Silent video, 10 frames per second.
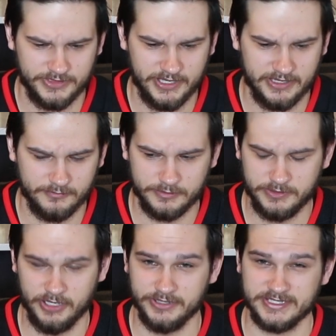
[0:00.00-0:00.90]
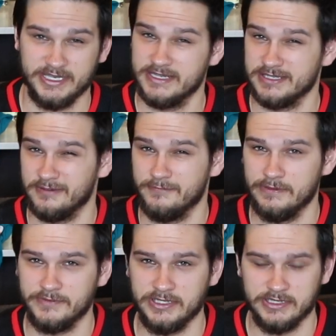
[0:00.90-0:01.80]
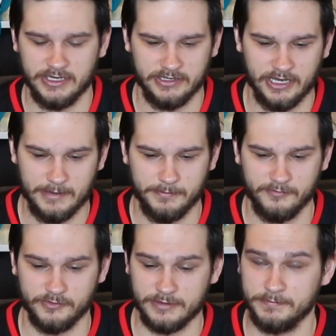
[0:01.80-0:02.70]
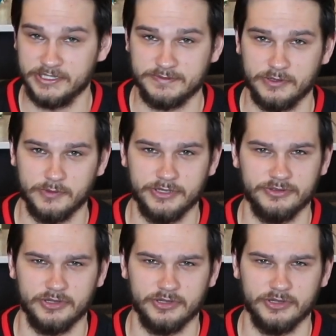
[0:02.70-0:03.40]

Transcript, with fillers: that would be on the size like 50 and up for the Pittsburgh one,